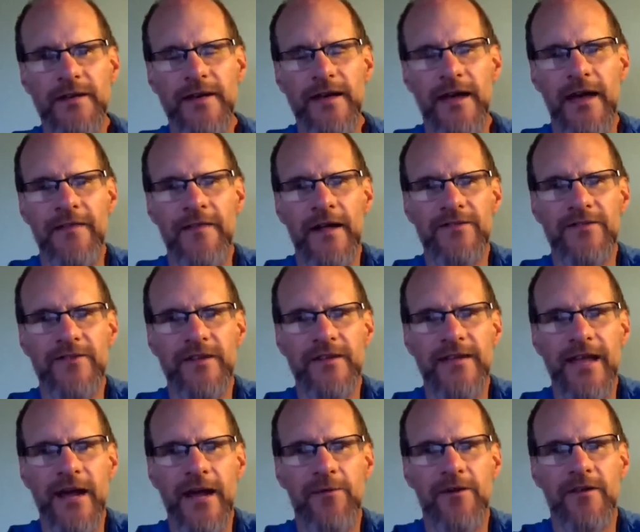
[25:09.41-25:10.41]
and that's the
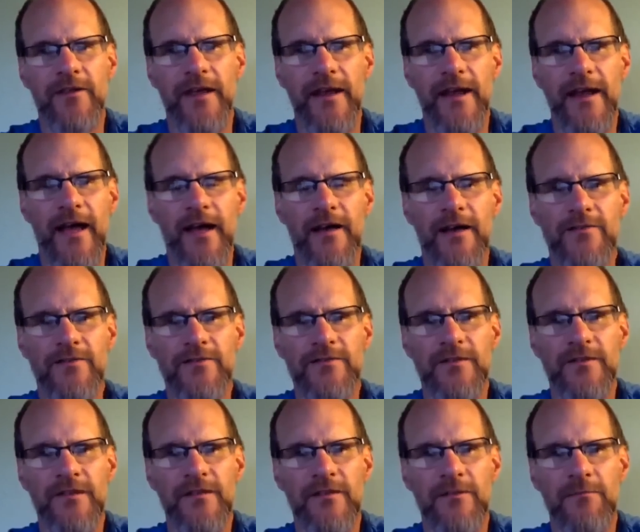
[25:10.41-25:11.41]
camera that has
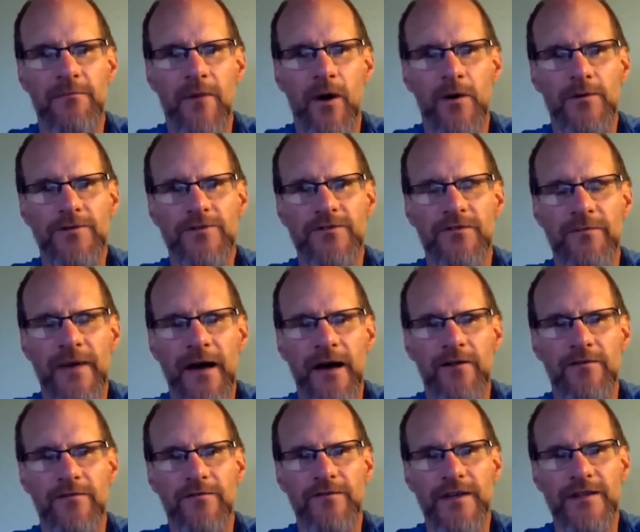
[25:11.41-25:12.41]
the most amount
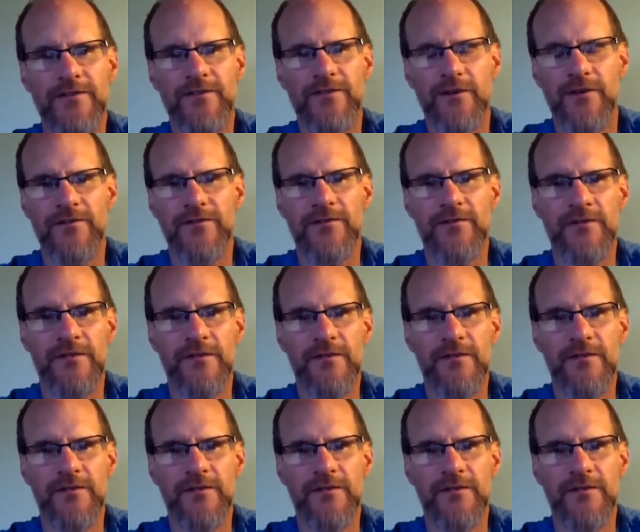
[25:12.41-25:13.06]
of features.